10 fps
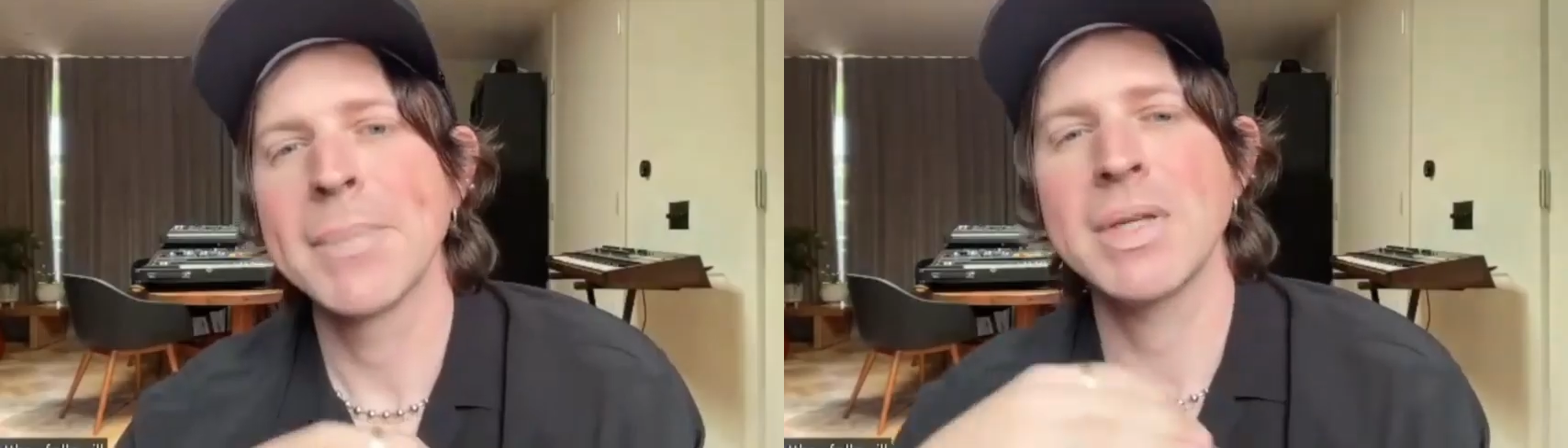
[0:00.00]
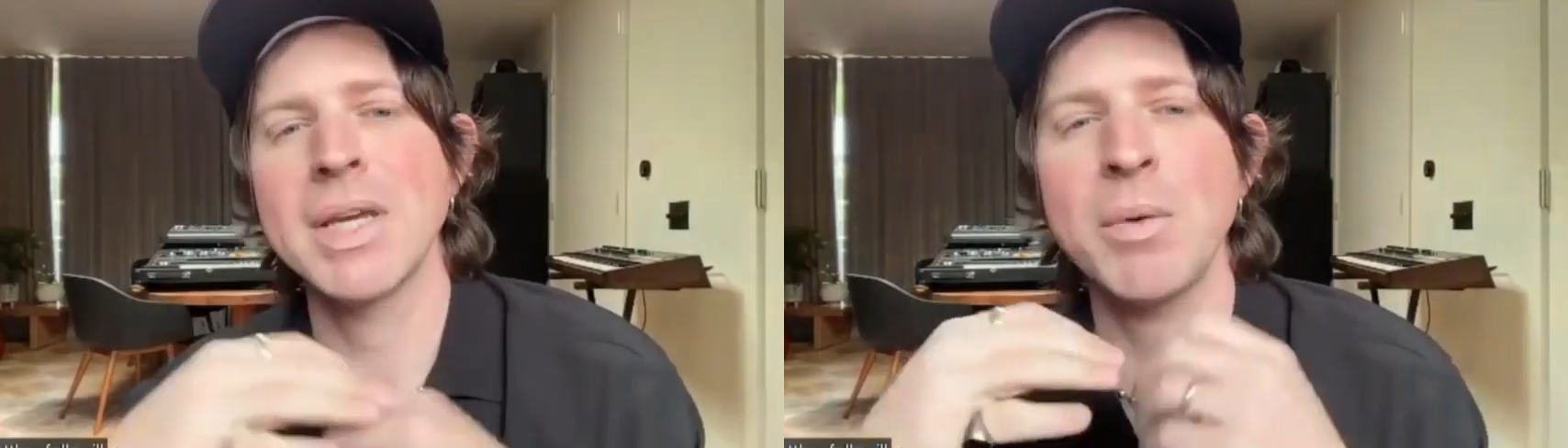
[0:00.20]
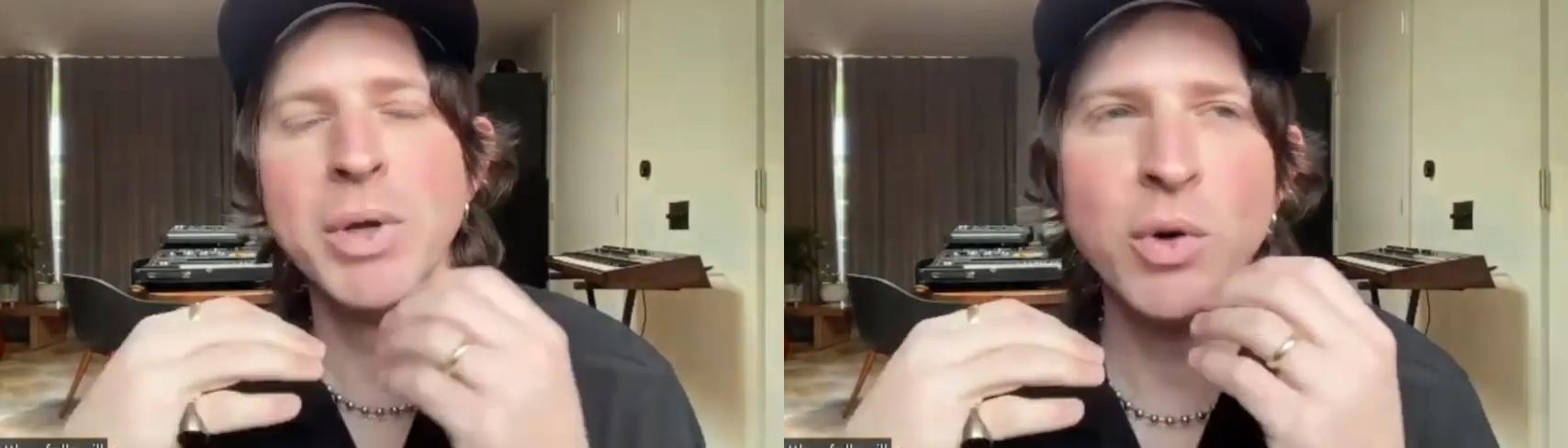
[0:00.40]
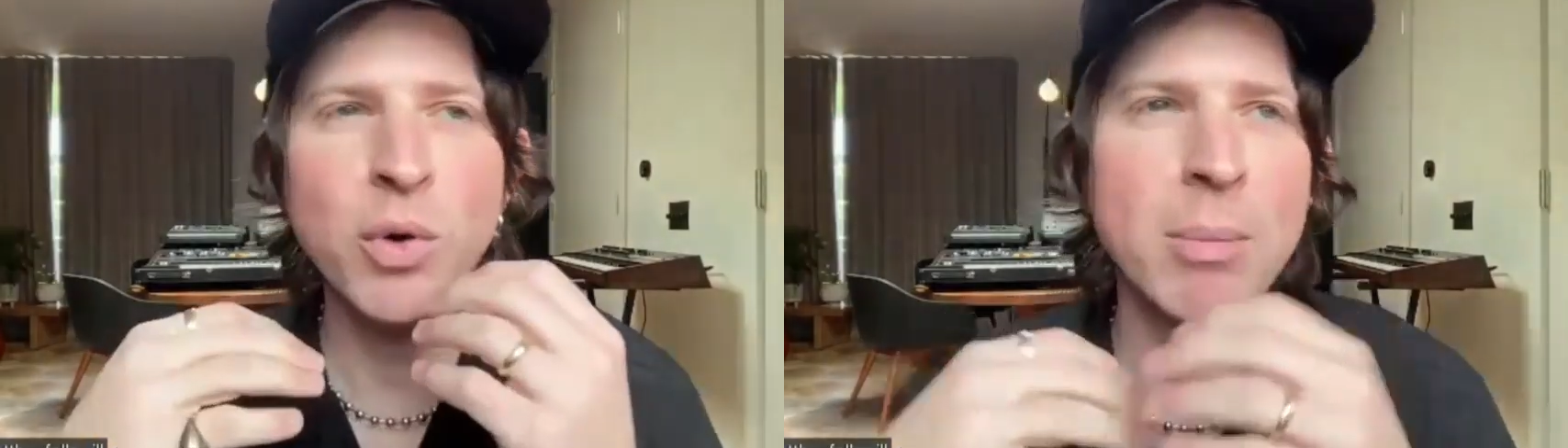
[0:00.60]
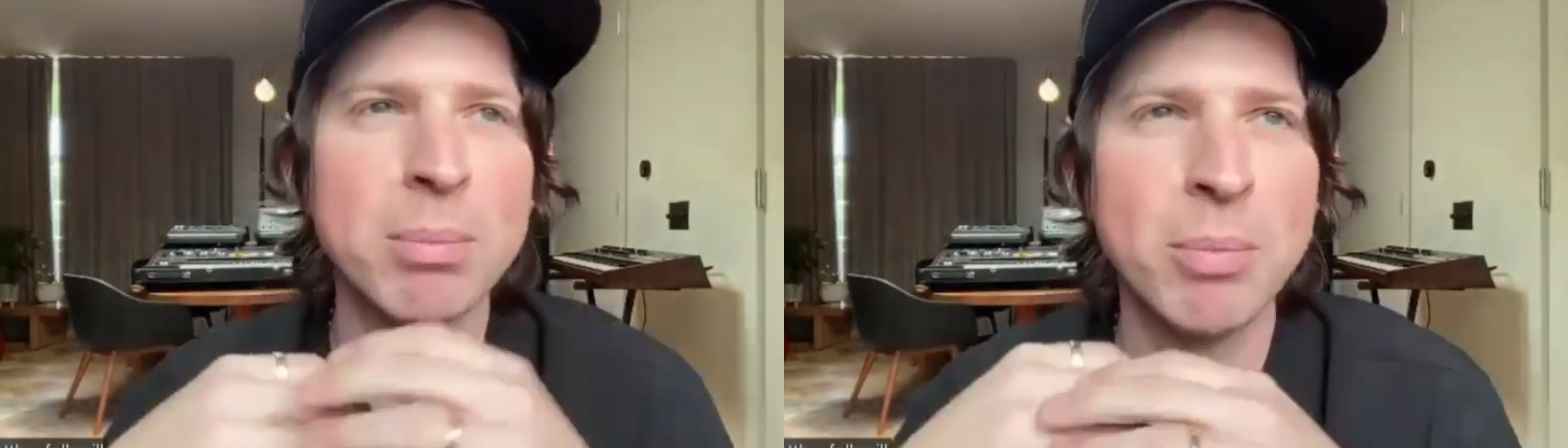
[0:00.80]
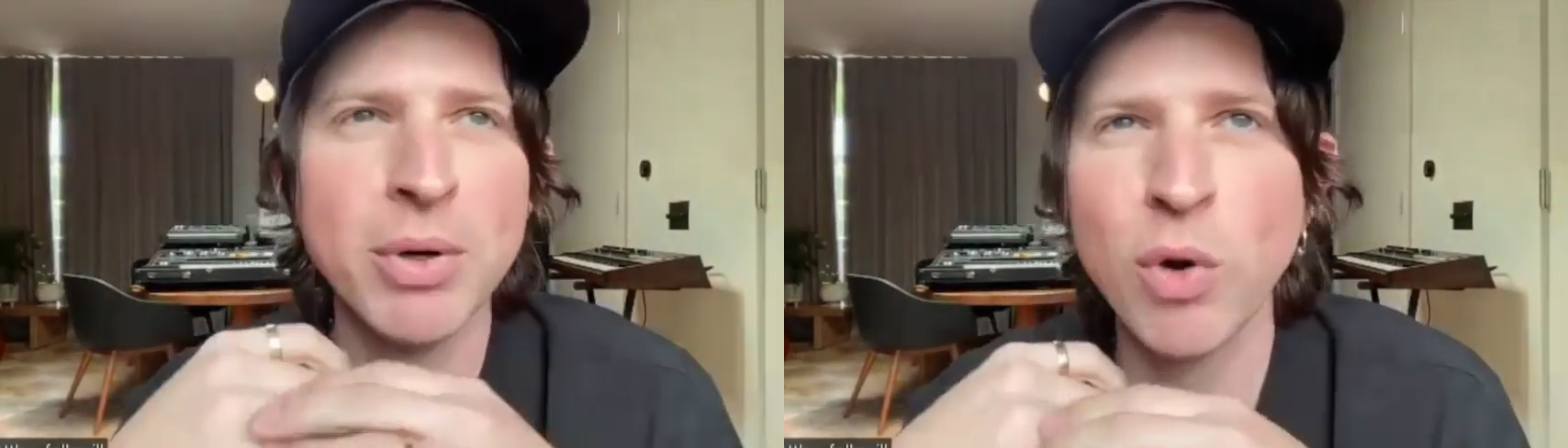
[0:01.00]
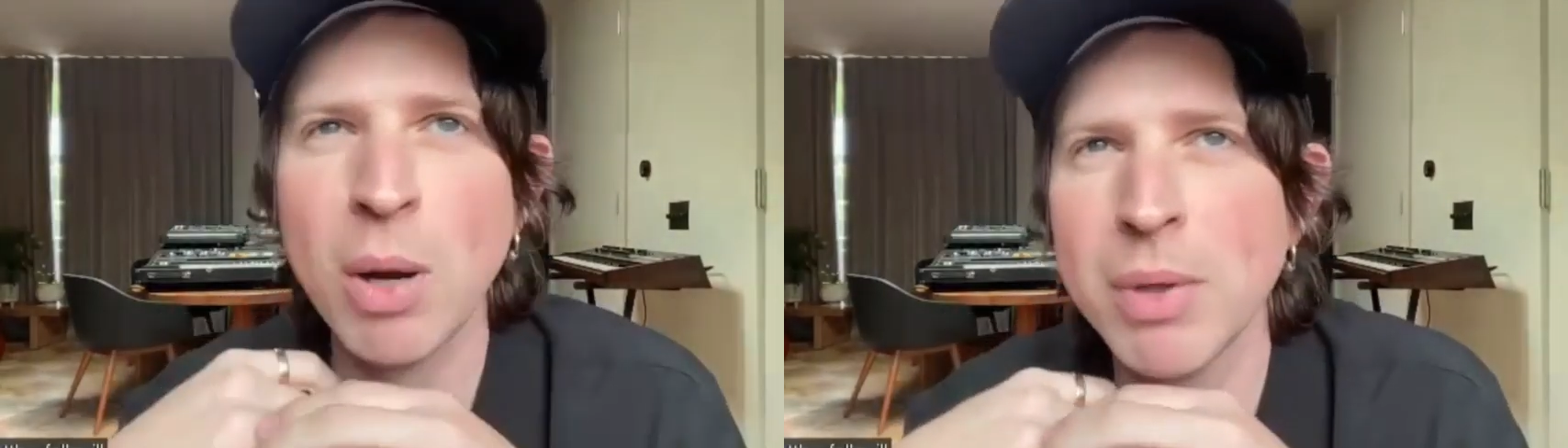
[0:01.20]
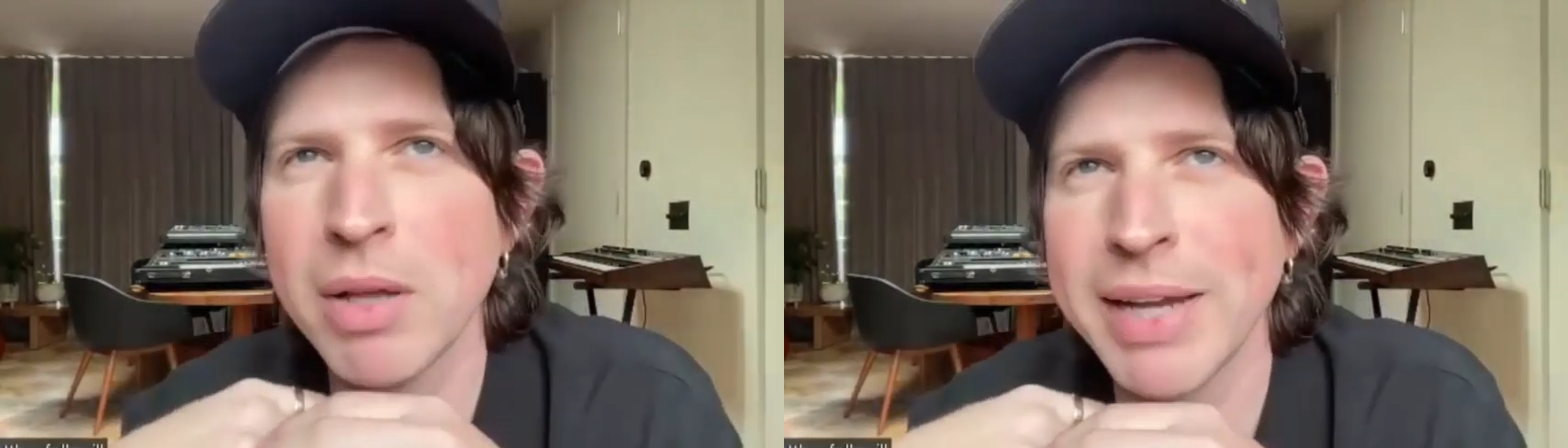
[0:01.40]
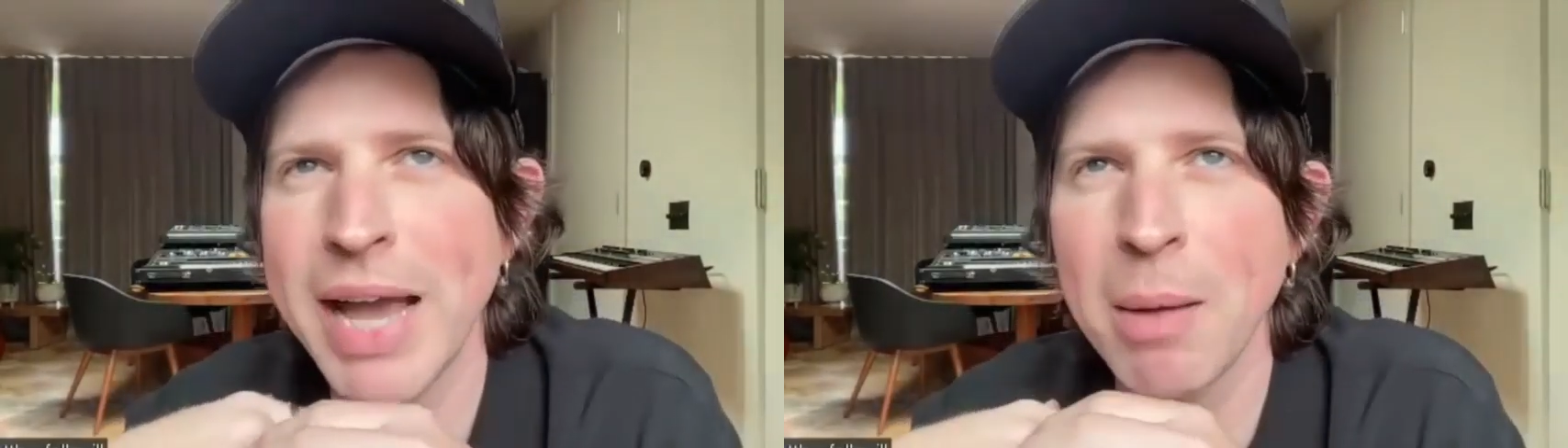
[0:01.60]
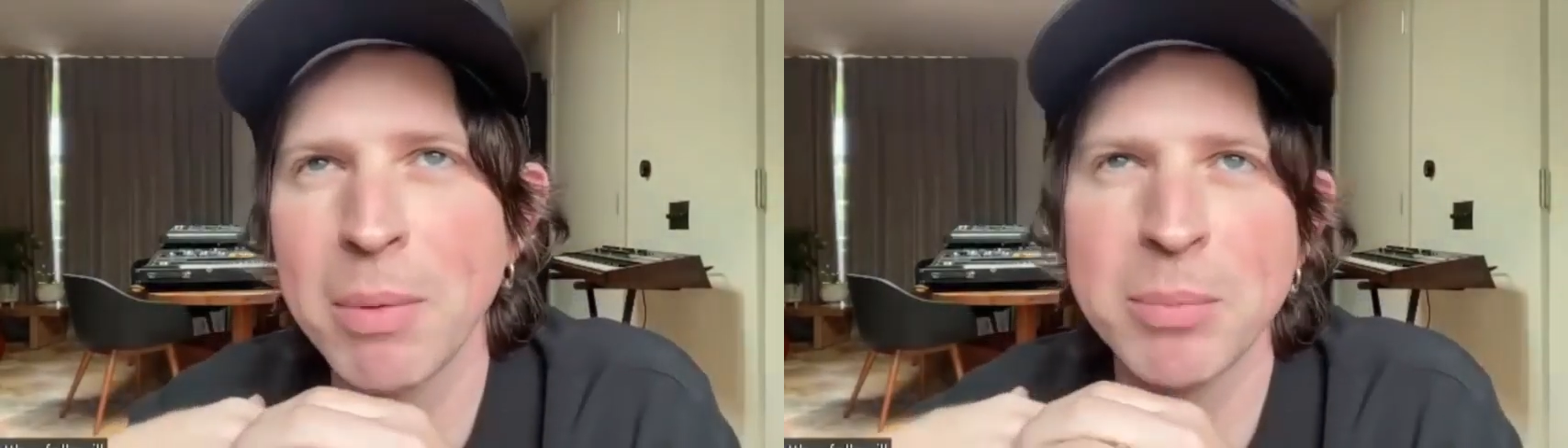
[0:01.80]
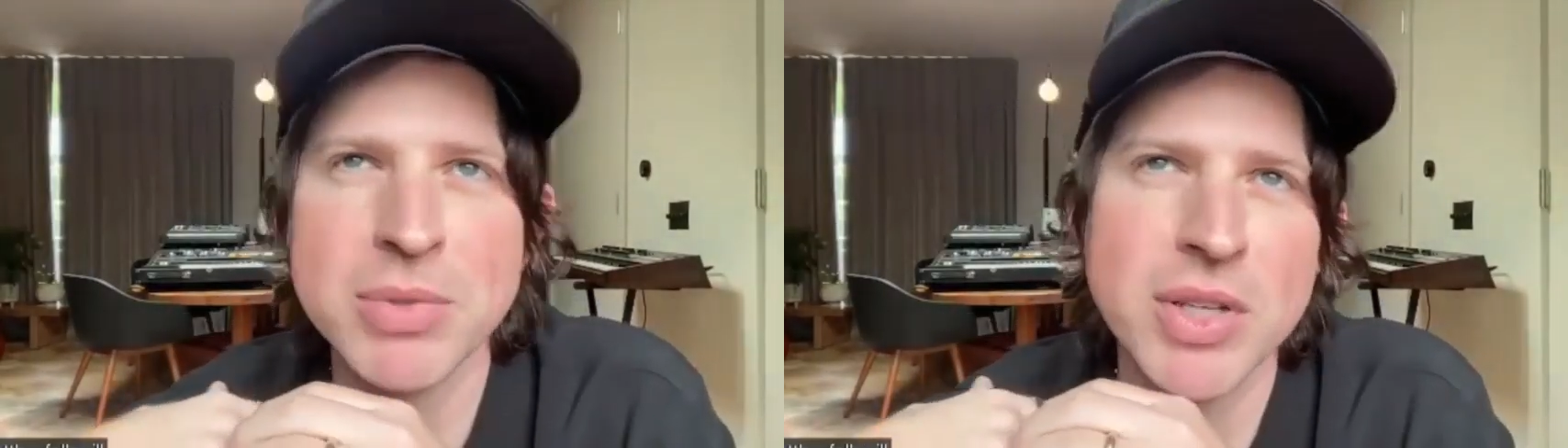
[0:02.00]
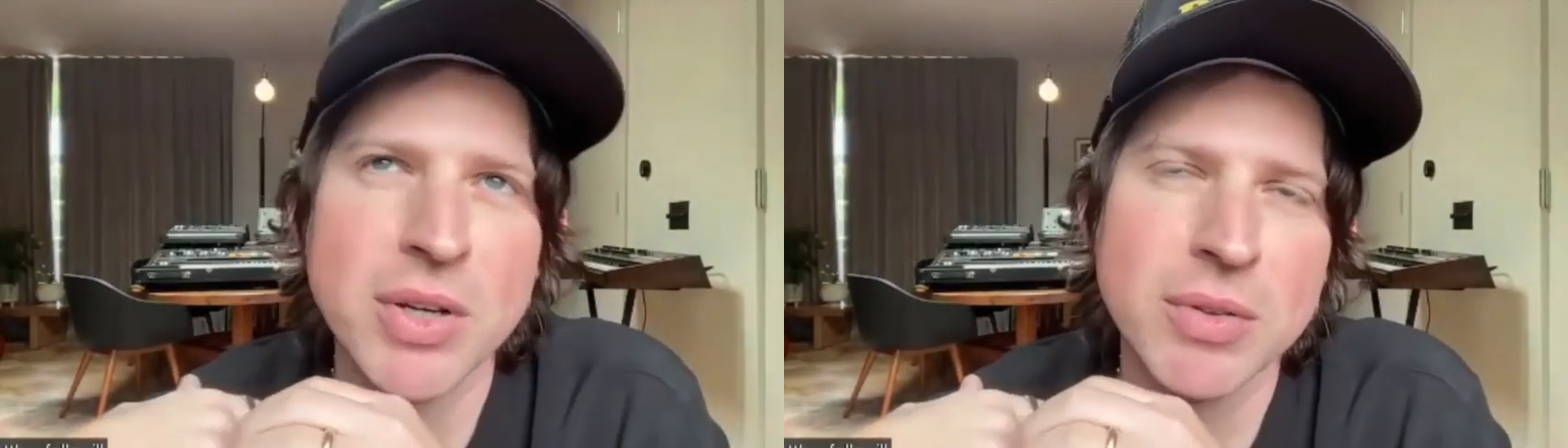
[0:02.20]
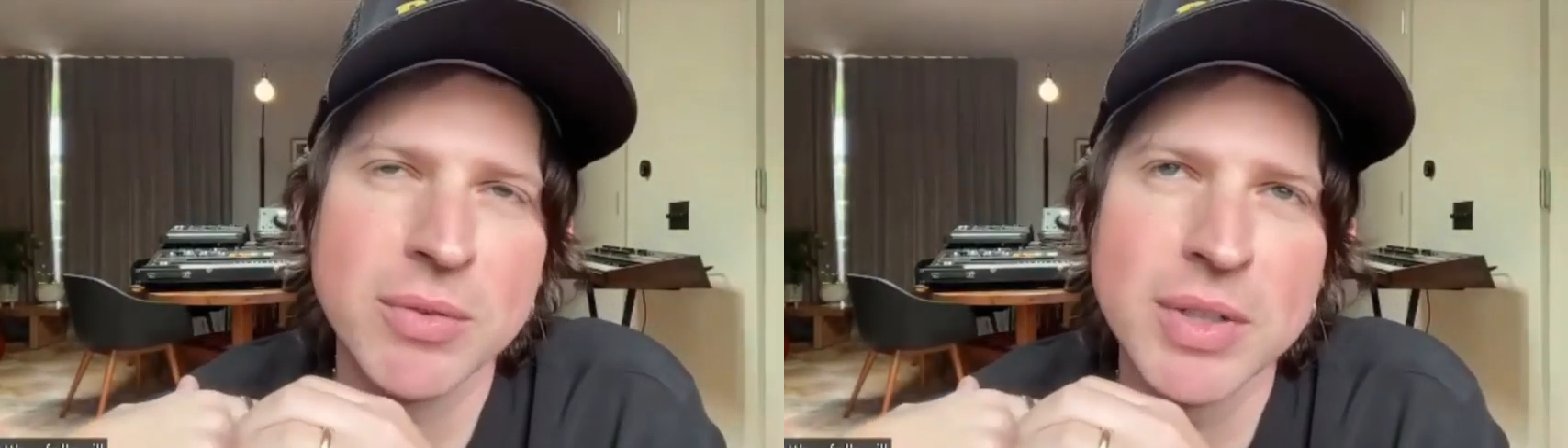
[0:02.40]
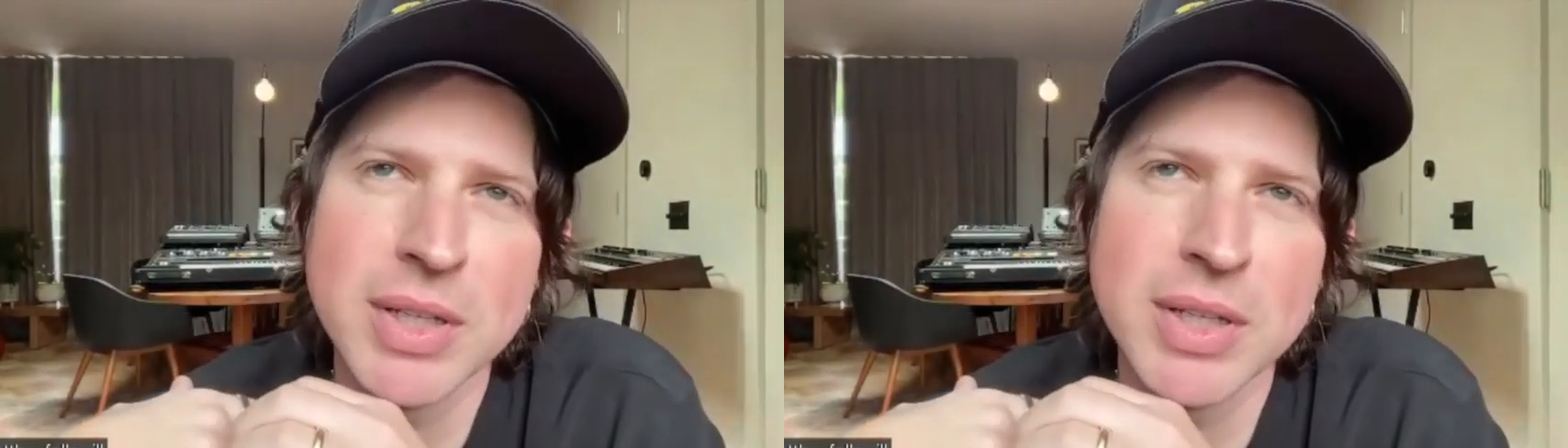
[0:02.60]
Yeah, we grew up loving albums, so